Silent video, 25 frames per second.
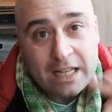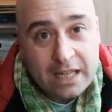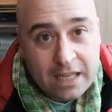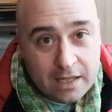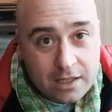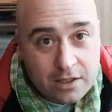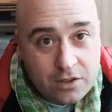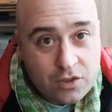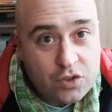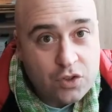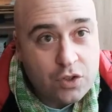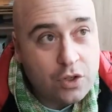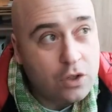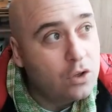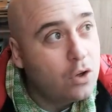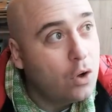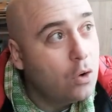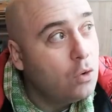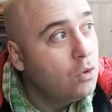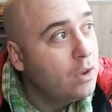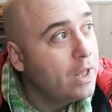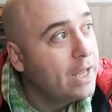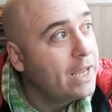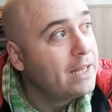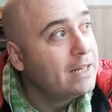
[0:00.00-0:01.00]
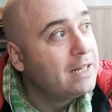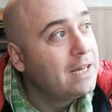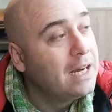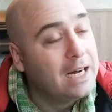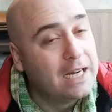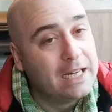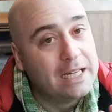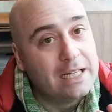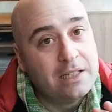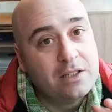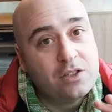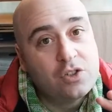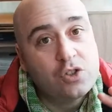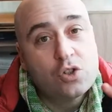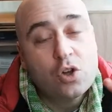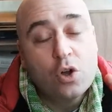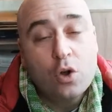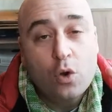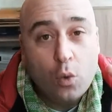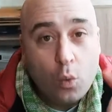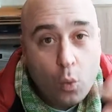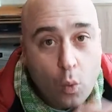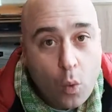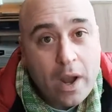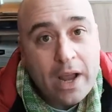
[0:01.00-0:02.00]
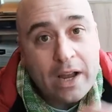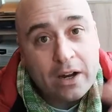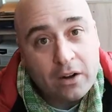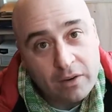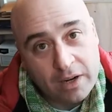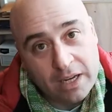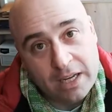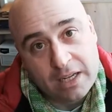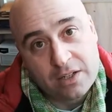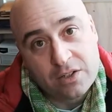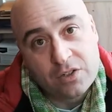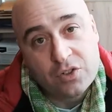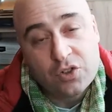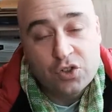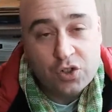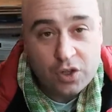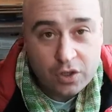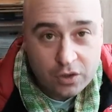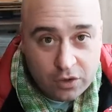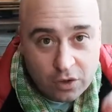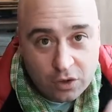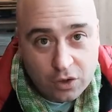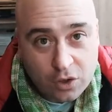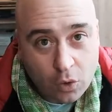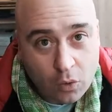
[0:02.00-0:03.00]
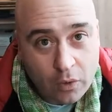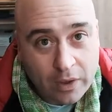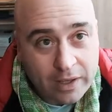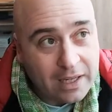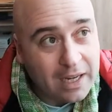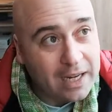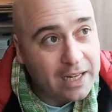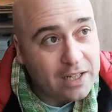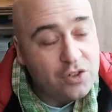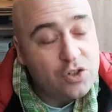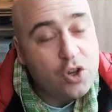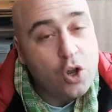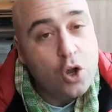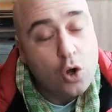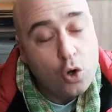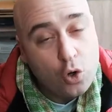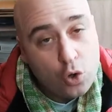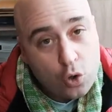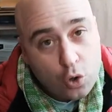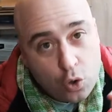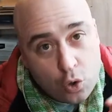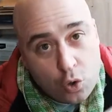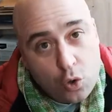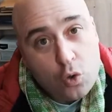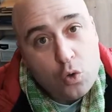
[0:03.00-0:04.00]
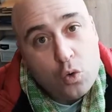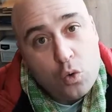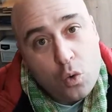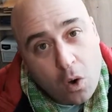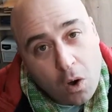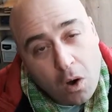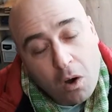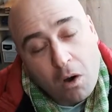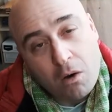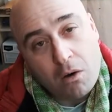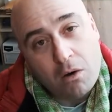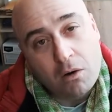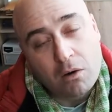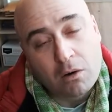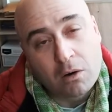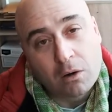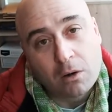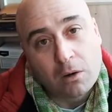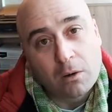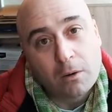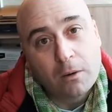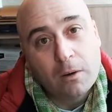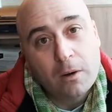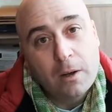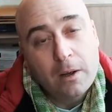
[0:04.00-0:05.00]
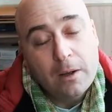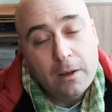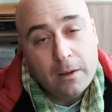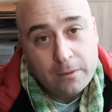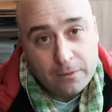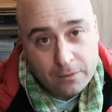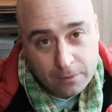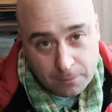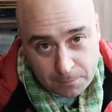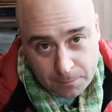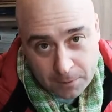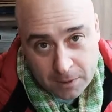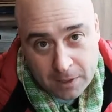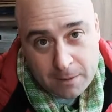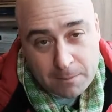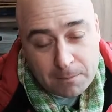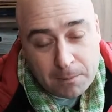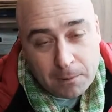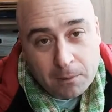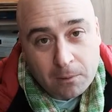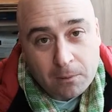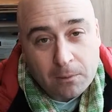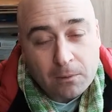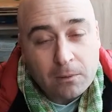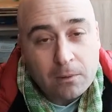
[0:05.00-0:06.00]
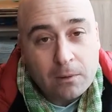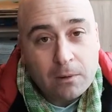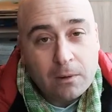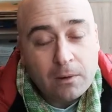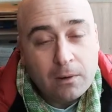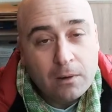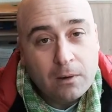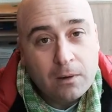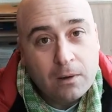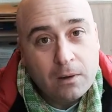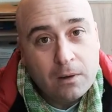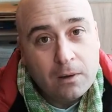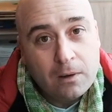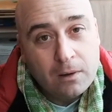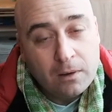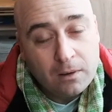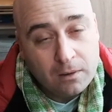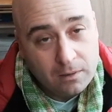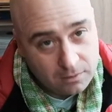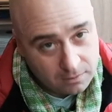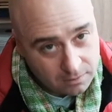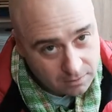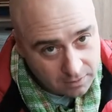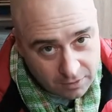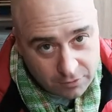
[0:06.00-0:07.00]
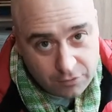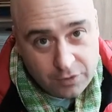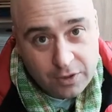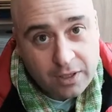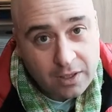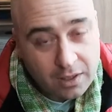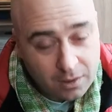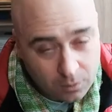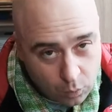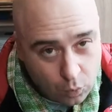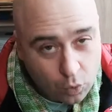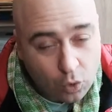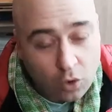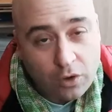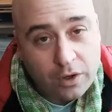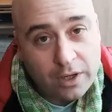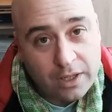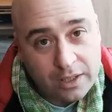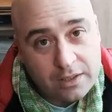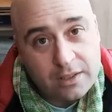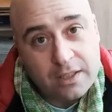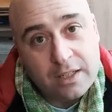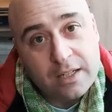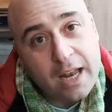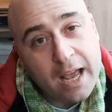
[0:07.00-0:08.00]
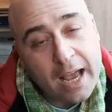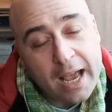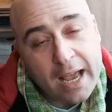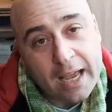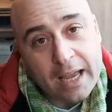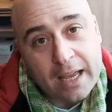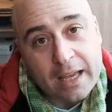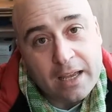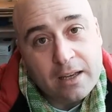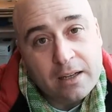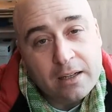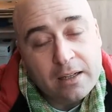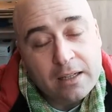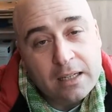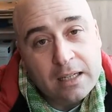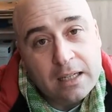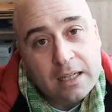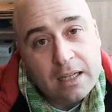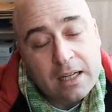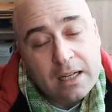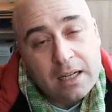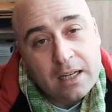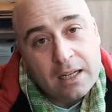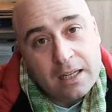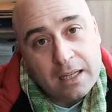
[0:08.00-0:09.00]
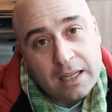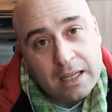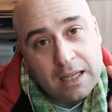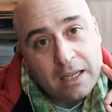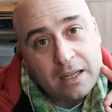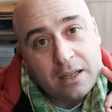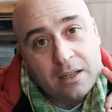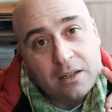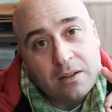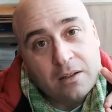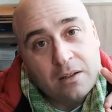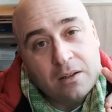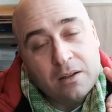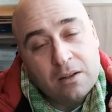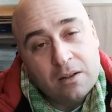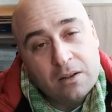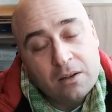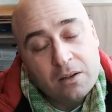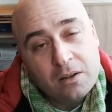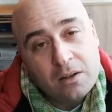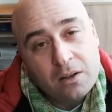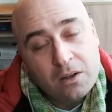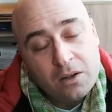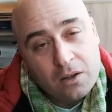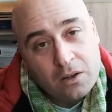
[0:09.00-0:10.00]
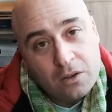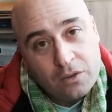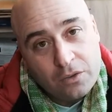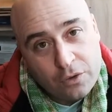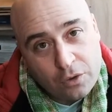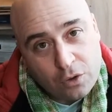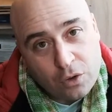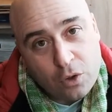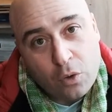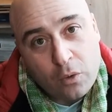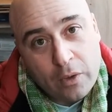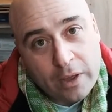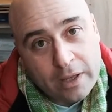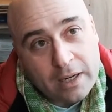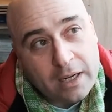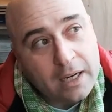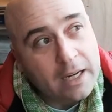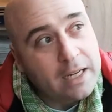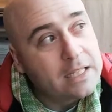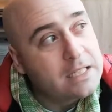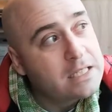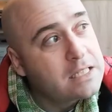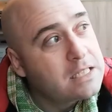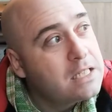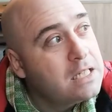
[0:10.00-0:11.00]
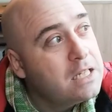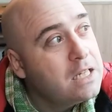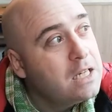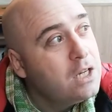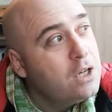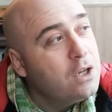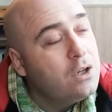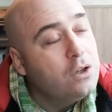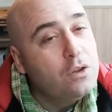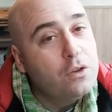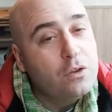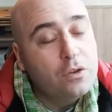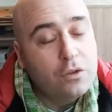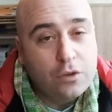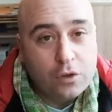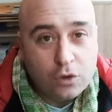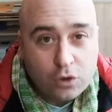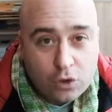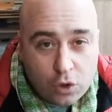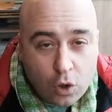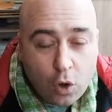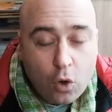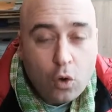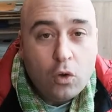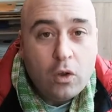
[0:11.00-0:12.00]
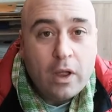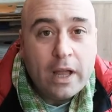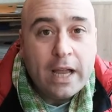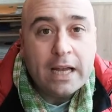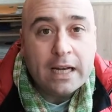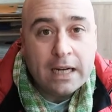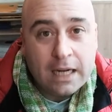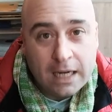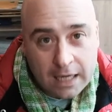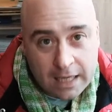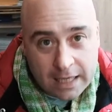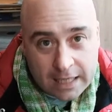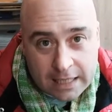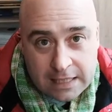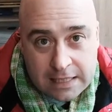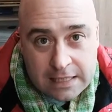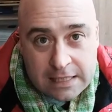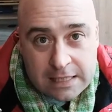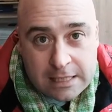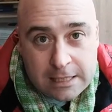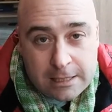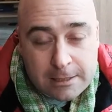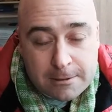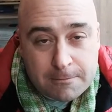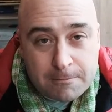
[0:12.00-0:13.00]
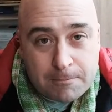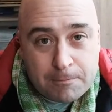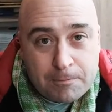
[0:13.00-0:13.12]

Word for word: is the Golan Heights? Where is the Golan Heights? Who are the people living and working today in the Golan Heights? The Golan Heights